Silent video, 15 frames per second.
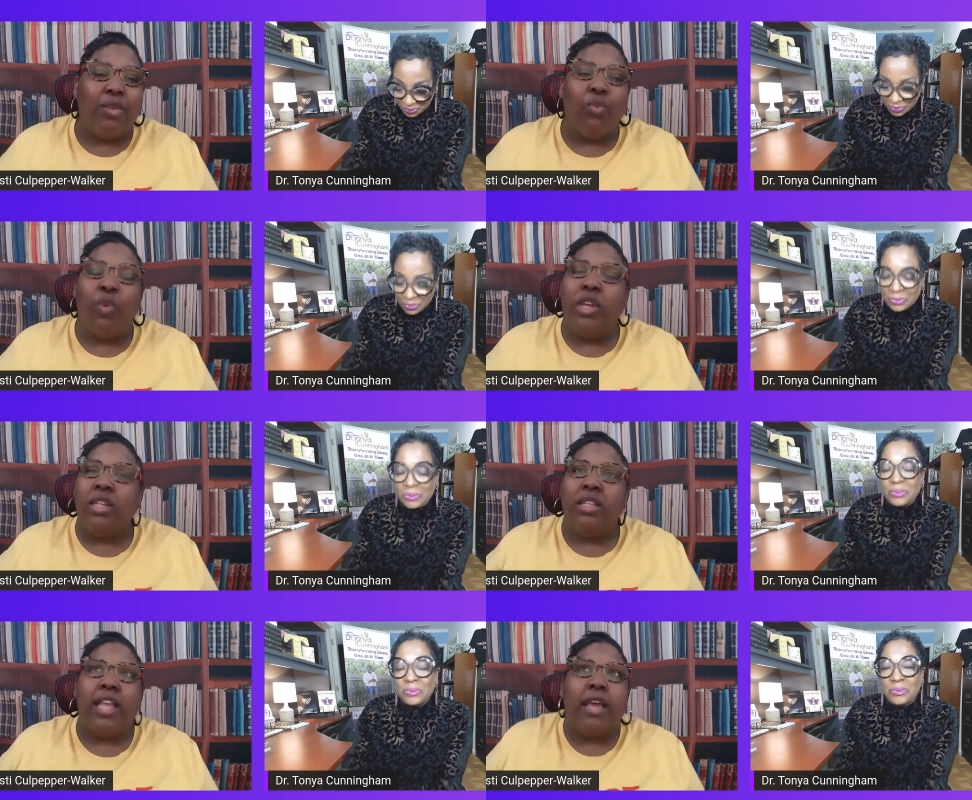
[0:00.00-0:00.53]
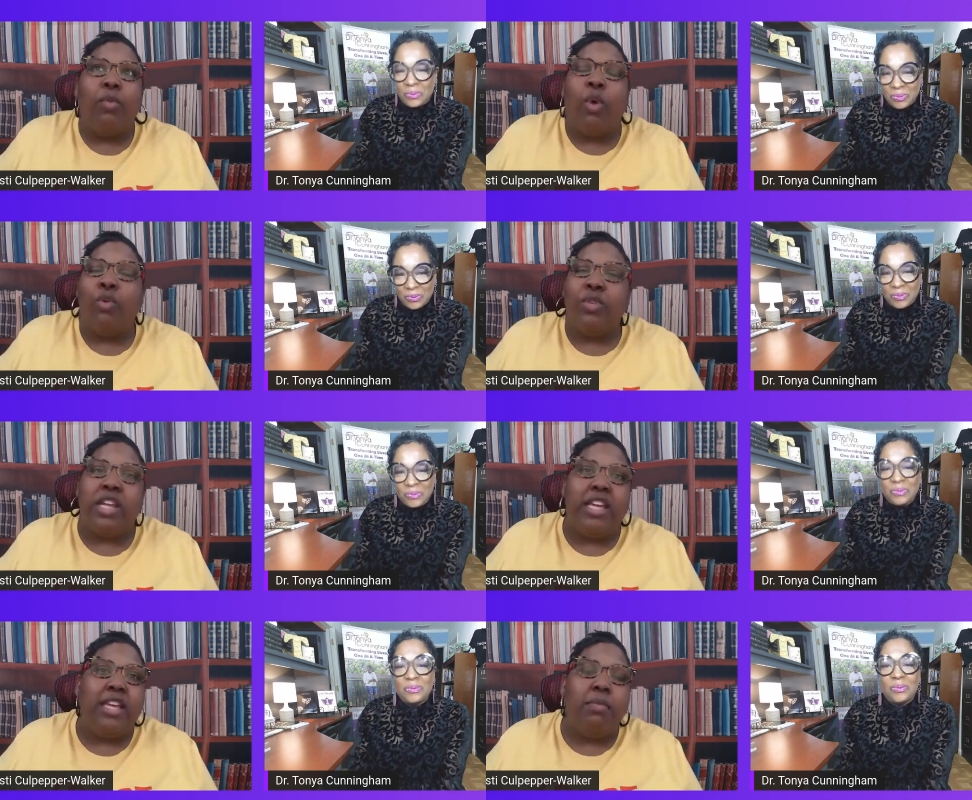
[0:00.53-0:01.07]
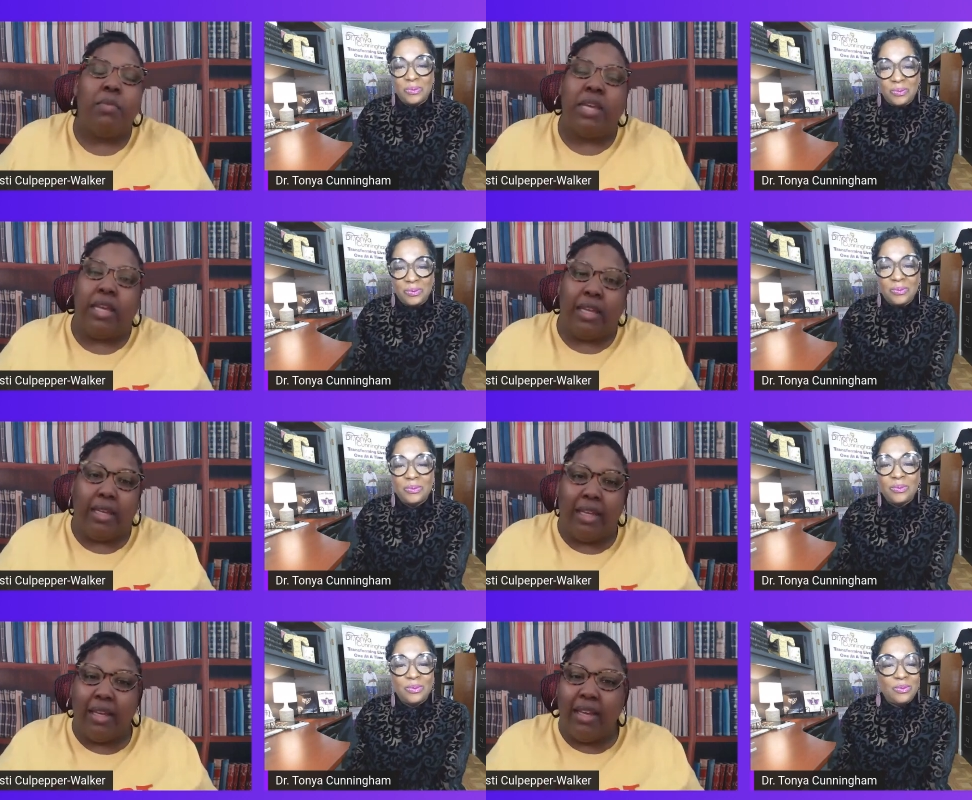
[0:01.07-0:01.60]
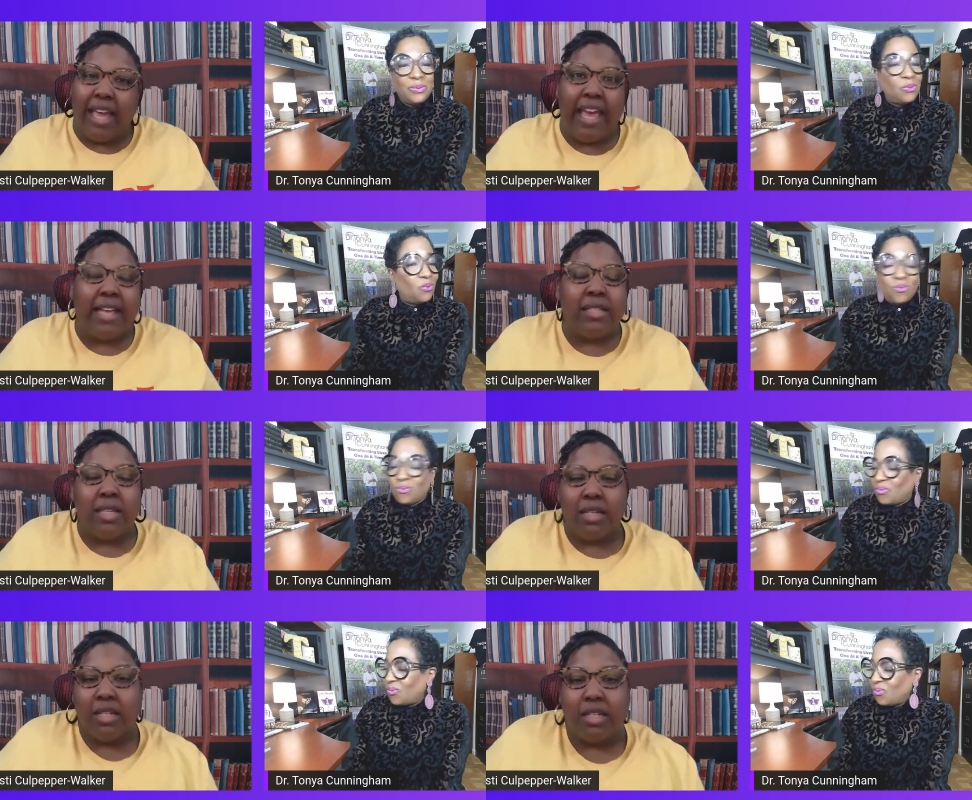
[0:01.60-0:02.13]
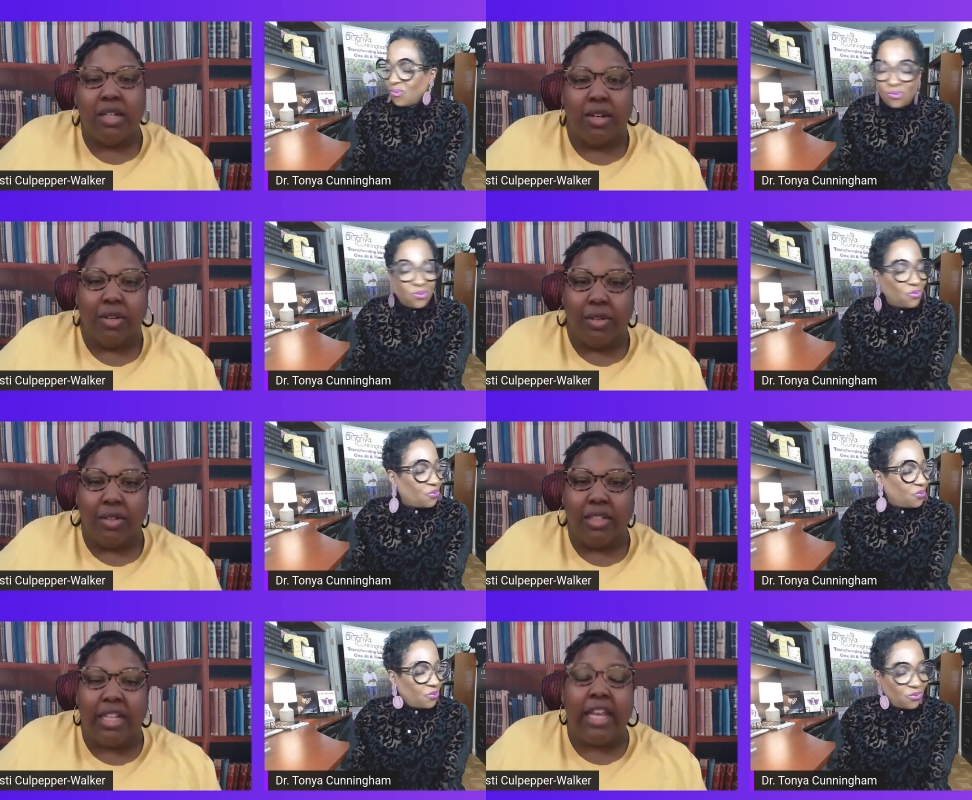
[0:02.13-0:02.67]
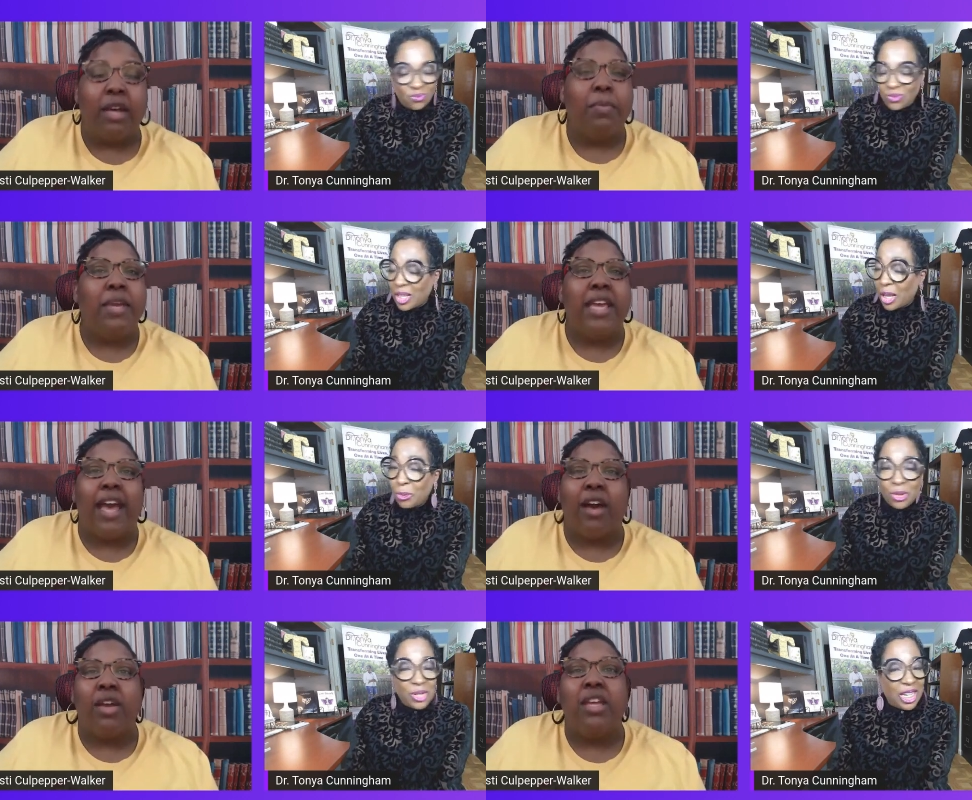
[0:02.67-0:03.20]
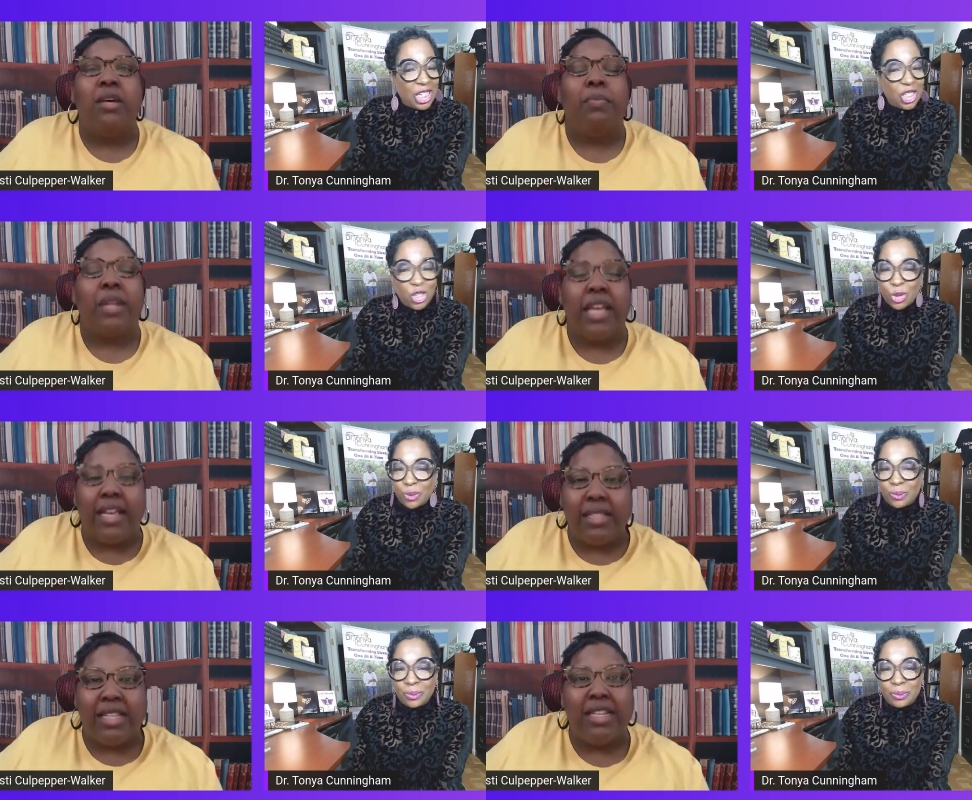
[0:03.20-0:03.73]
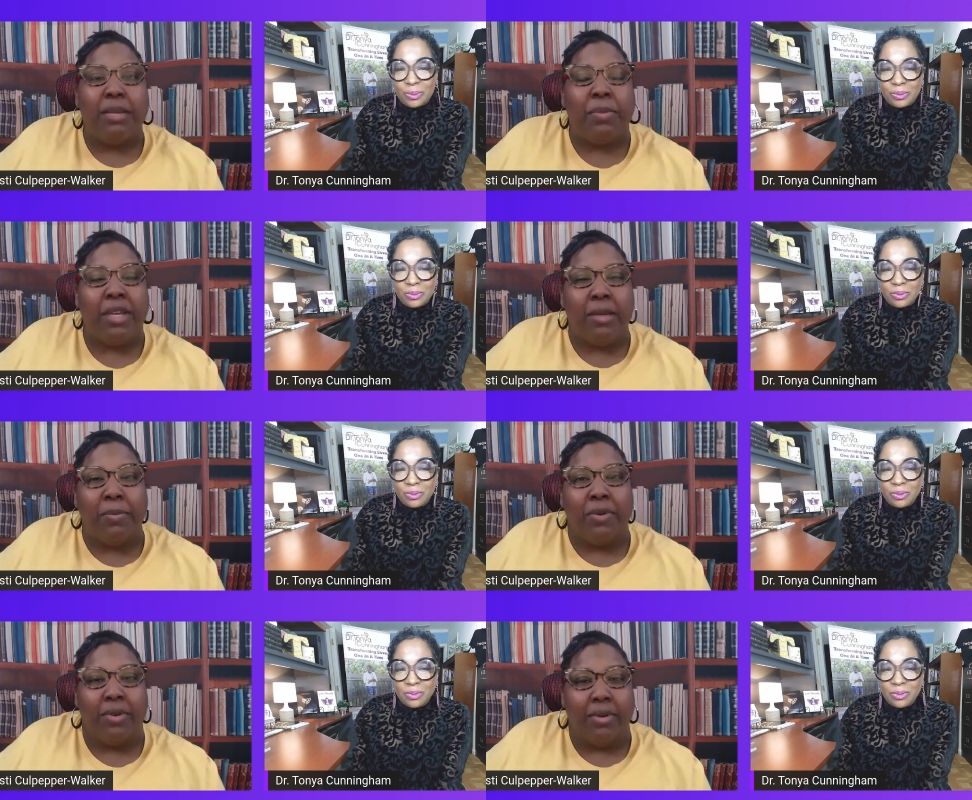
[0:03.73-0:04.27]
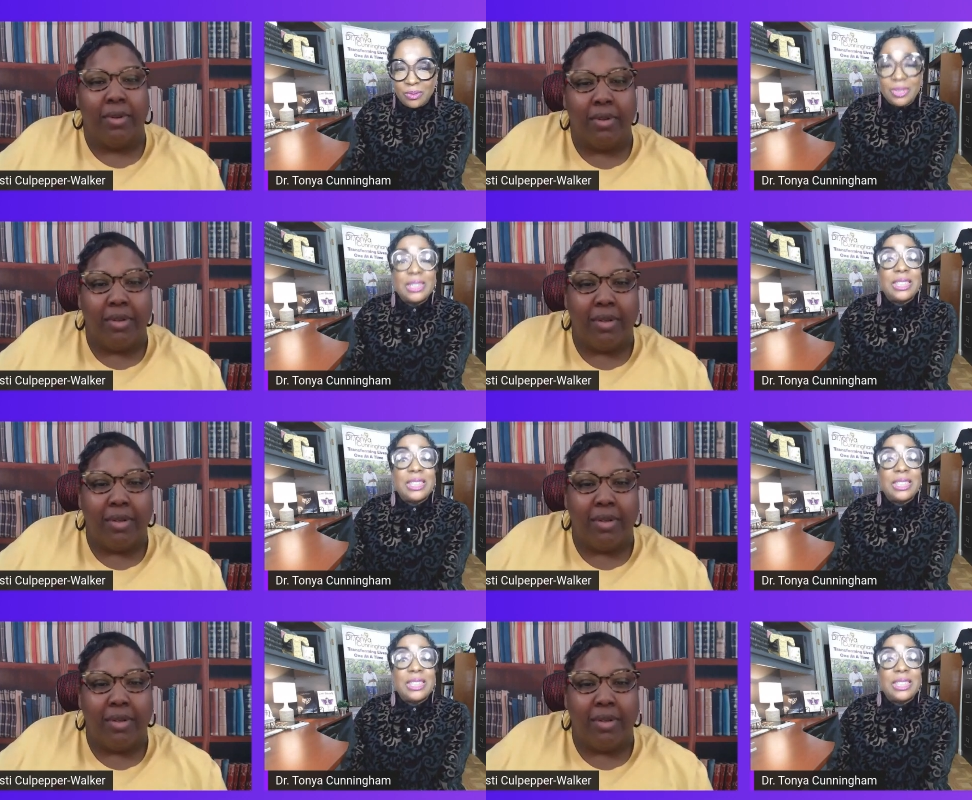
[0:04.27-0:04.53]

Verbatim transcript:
Speaker 1: we they won't need me as an adult. They'll be out mm-hmm. here blessing the people.